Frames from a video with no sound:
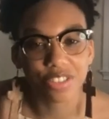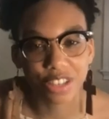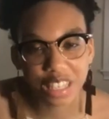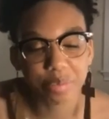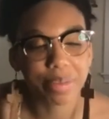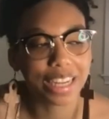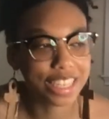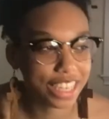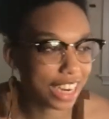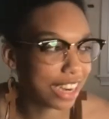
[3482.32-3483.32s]
work in pet
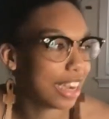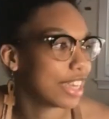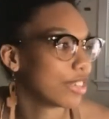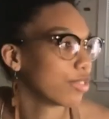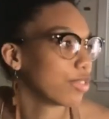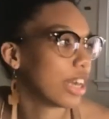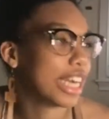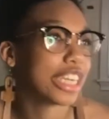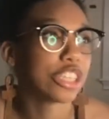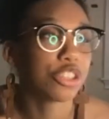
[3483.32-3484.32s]
care.
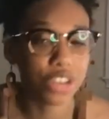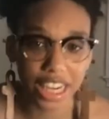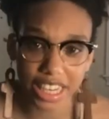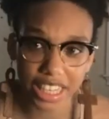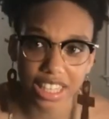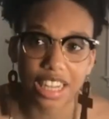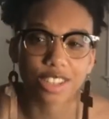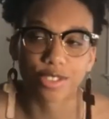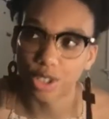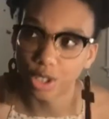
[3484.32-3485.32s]
I train, I
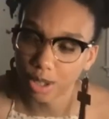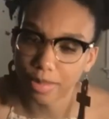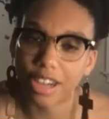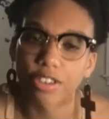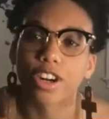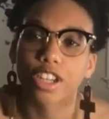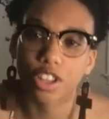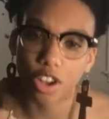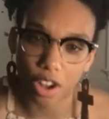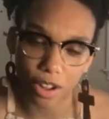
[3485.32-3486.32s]
groom, I walk
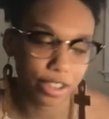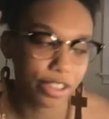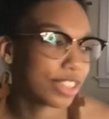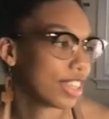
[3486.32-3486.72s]
dogs.